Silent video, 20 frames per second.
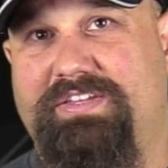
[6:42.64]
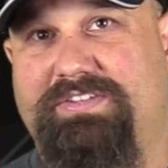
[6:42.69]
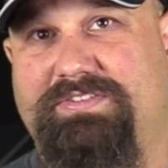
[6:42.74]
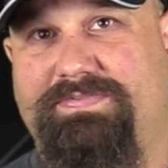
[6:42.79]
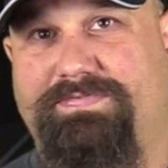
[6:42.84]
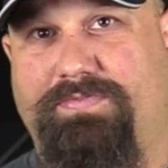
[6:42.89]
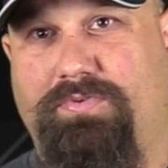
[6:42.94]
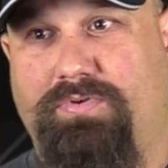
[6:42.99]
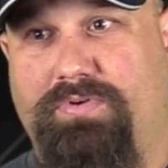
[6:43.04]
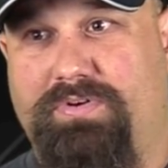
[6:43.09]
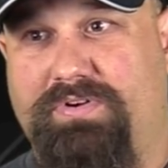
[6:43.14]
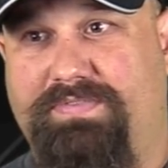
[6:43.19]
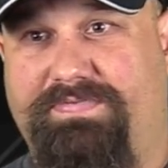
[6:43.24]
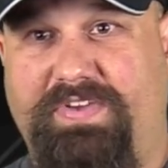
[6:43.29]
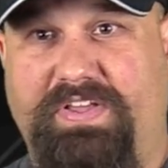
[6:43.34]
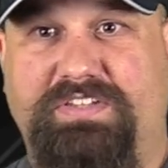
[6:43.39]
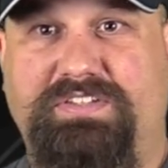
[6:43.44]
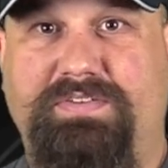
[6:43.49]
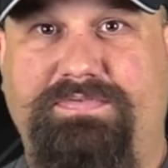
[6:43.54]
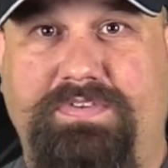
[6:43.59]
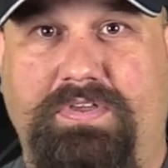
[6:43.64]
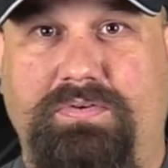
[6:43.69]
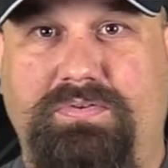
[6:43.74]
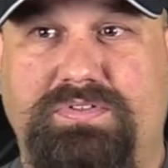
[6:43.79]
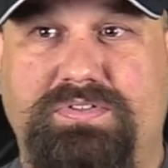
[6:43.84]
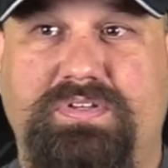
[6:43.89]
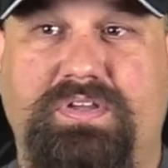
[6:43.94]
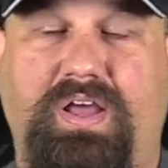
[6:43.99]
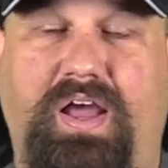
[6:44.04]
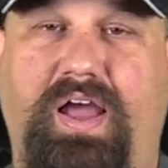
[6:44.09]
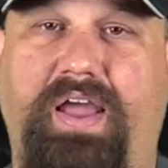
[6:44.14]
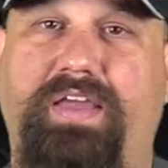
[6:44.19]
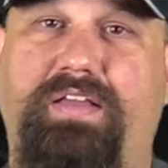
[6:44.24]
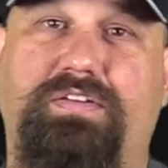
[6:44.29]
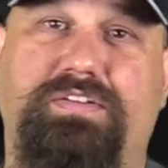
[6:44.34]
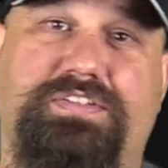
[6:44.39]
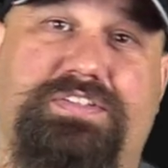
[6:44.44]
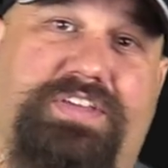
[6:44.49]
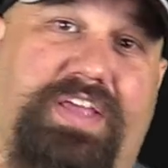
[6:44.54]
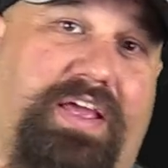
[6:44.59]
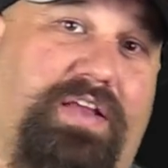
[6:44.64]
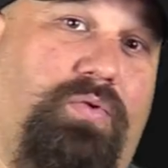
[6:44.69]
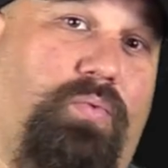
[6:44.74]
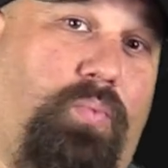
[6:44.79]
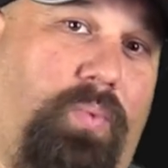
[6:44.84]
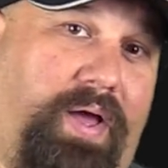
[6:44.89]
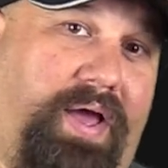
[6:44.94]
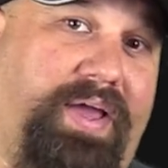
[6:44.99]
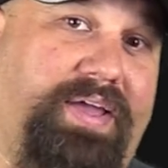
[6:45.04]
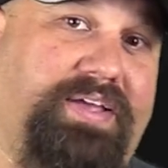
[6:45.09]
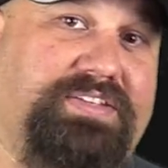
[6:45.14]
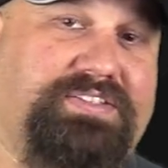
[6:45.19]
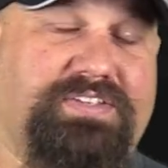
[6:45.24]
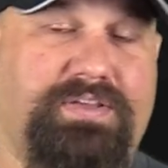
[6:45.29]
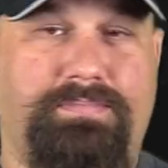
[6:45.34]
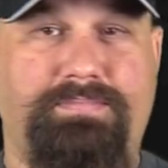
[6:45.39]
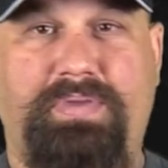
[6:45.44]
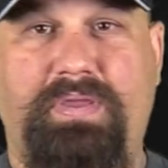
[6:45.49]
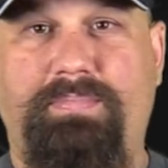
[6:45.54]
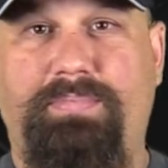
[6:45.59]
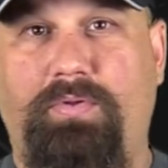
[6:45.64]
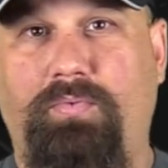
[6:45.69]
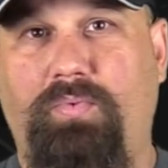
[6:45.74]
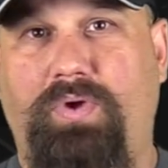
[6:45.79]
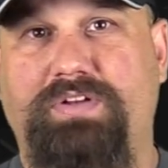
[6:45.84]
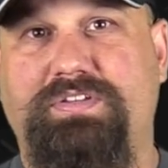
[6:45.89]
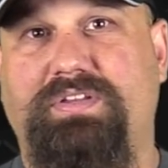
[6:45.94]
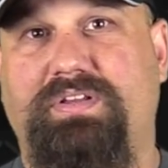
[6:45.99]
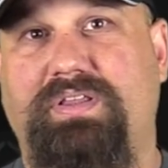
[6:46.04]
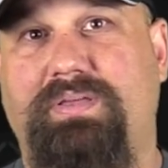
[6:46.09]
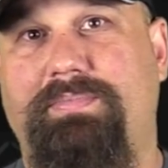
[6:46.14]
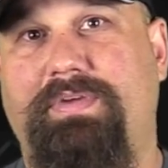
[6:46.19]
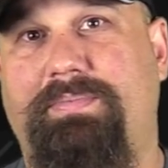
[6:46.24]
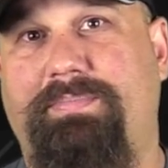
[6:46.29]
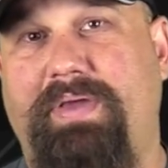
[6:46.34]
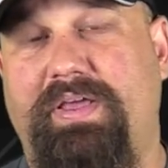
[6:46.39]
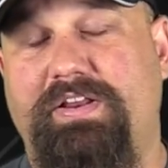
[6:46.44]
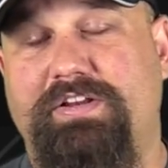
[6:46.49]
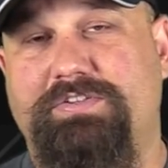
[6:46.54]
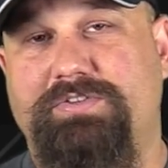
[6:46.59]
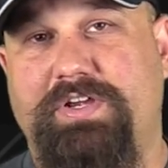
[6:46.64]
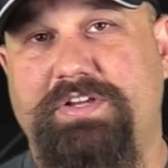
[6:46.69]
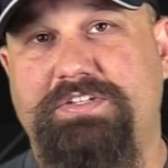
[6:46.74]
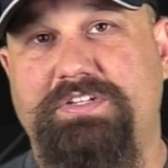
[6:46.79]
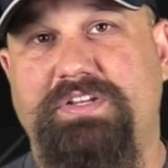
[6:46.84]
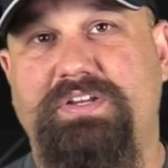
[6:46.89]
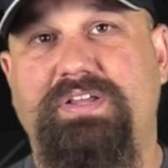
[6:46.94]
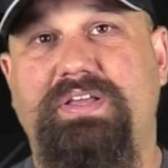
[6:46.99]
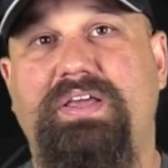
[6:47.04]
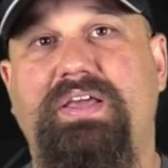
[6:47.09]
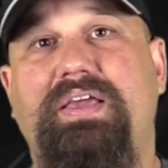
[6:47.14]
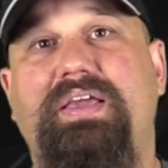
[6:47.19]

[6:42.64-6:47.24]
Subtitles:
this for defensive use. I understand why some people want to limit penetration.